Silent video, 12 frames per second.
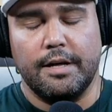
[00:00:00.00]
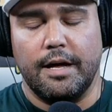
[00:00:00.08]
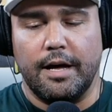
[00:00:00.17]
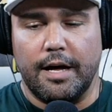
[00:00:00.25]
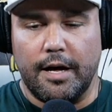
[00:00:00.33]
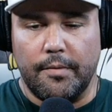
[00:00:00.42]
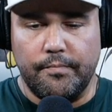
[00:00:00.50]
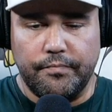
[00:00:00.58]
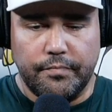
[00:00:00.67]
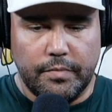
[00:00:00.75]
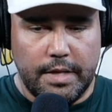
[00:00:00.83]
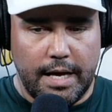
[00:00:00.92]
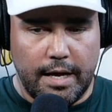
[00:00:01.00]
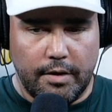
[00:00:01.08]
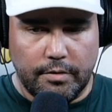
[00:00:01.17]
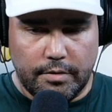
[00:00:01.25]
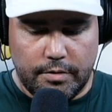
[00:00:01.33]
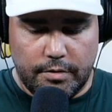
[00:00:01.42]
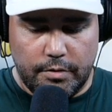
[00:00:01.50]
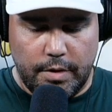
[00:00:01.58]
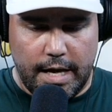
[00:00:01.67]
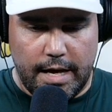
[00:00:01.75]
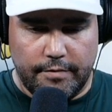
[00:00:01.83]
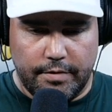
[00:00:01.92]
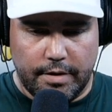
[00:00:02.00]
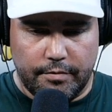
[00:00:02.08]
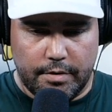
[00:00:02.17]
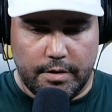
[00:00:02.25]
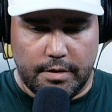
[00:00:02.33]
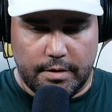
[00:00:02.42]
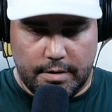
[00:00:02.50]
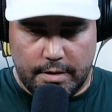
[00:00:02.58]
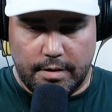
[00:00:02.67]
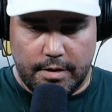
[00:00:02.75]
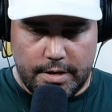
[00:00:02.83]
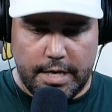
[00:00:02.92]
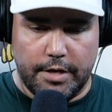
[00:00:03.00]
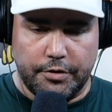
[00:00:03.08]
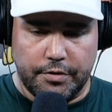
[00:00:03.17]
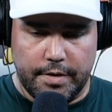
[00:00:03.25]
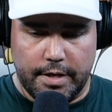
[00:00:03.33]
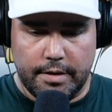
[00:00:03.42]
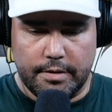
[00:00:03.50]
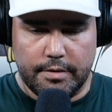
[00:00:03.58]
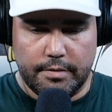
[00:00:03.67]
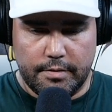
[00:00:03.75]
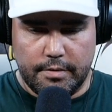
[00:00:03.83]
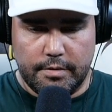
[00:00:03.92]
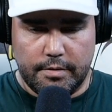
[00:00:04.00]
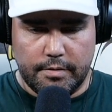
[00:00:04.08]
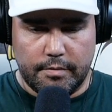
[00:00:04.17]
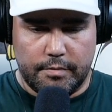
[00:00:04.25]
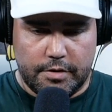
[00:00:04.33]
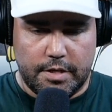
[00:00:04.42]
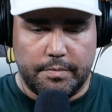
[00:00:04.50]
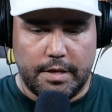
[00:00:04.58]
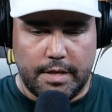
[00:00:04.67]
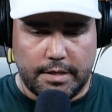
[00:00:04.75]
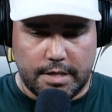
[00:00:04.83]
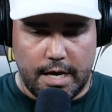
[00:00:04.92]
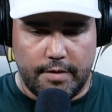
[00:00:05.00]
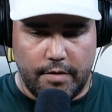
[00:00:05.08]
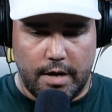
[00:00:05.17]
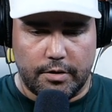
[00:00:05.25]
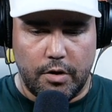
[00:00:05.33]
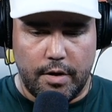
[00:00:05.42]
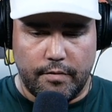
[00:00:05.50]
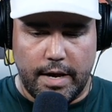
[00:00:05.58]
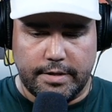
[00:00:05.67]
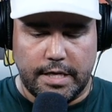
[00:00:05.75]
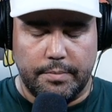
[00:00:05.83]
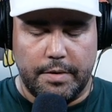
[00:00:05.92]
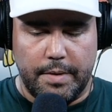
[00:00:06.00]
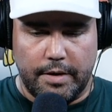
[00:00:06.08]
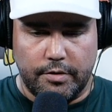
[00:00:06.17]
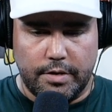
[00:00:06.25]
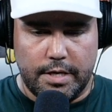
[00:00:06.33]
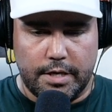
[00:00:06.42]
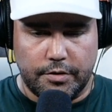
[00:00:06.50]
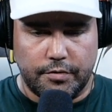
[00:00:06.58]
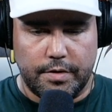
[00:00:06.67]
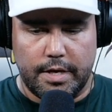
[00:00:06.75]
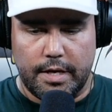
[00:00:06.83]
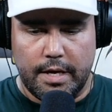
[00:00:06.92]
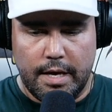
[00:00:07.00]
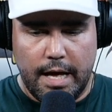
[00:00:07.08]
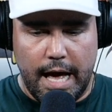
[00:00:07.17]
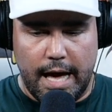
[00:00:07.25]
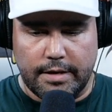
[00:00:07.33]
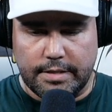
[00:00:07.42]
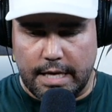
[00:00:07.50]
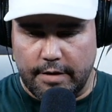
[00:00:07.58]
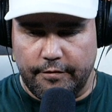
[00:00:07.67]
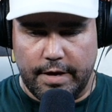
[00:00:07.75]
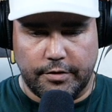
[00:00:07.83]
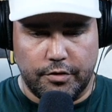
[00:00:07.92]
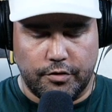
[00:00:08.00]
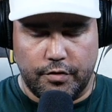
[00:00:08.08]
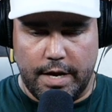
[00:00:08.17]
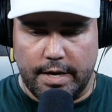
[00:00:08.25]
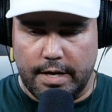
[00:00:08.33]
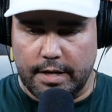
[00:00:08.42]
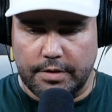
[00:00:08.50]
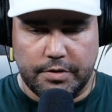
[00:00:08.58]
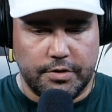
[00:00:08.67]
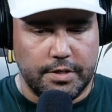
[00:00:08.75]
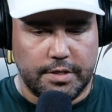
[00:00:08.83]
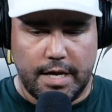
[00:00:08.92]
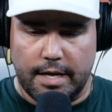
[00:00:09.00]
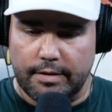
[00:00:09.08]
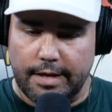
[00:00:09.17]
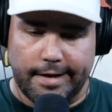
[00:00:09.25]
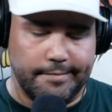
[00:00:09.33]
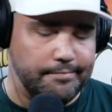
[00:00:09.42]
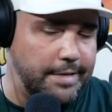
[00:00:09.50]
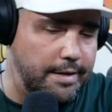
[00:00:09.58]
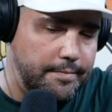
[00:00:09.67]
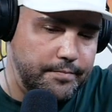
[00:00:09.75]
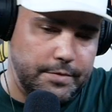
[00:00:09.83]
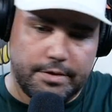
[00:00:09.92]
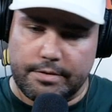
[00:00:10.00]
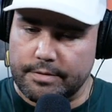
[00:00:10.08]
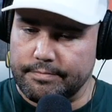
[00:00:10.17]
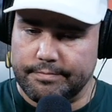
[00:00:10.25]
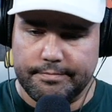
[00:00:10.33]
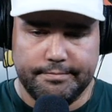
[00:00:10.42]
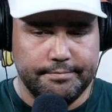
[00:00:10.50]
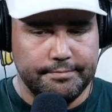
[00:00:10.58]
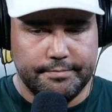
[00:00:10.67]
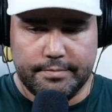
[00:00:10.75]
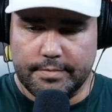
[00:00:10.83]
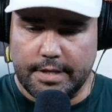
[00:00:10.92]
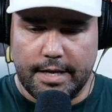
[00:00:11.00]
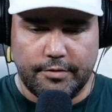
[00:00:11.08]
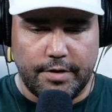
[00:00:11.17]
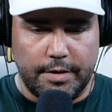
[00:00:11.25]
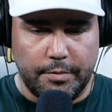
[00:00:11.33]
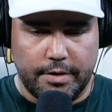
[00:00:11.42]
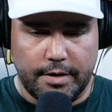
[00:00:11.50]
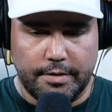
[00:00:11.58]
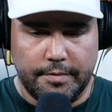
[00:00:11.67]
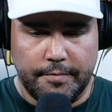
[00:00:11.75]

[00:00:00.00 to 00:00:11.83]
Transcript: Now you have a knee injury, something that's kind of ongoing, right? Tell me about your knee injury. How does that affect your training? Is it just kind of just got to train with it?